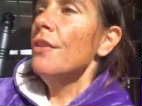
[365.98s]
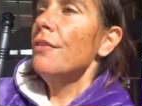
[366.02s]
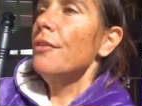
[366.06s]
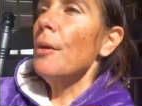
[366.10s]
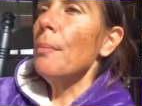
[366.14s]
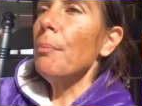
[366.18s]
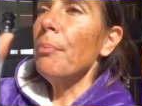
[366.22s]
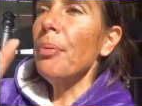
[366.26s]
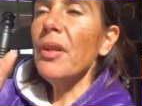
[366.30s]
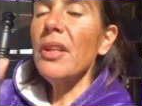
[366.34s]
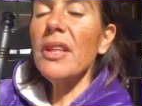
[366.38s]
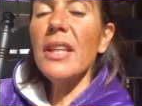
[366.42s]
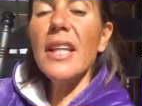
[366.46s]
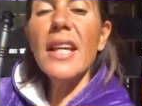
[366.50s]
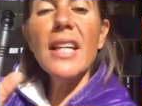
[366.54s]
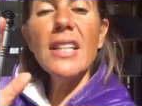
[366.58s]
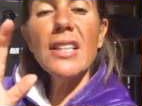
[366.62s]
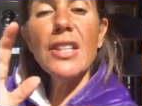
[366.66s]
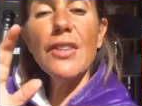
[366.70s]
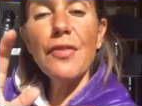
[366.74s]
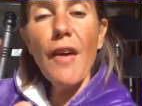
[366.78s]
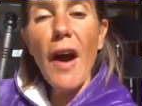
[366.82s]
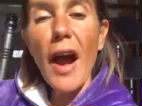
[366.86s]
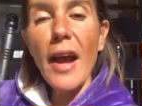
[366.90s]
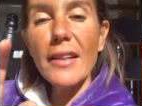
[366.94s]
The
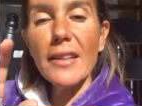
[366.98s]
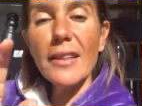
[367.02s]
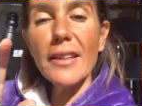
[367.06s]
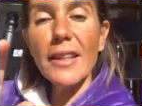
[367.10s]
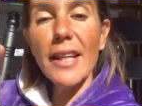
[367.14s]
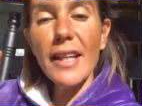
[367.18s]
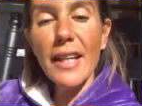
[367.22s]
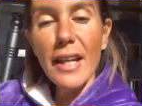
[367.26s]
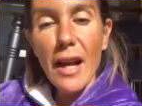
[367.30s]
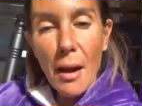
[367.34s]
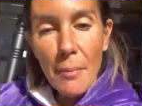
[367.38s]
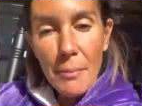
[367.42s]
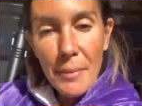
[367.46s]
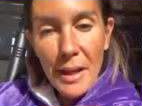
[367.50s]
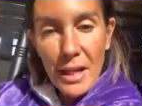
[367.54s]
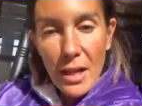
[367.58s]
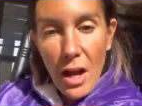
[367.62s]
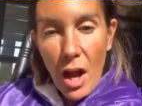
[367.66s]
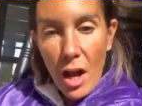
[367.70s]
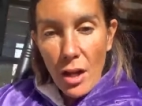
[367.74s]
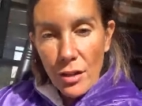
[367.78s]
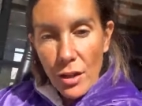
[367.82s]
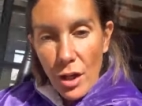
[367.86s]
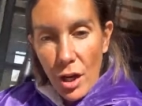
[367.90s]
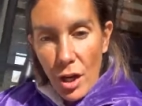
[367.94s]
police finally come in
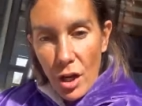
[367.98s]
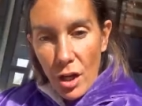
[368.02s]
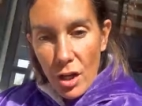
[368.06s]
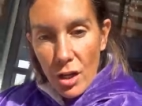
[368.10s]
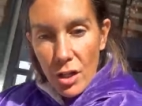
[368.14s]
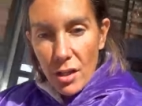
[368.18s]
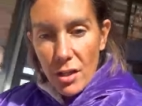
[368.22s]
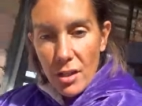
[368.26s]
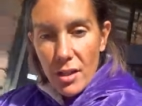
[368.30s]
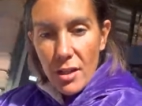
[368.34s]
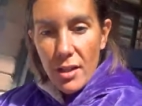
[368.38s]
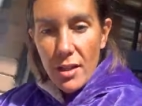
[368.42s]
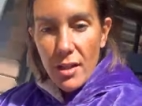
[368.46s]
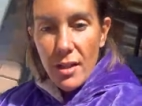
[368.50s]
on her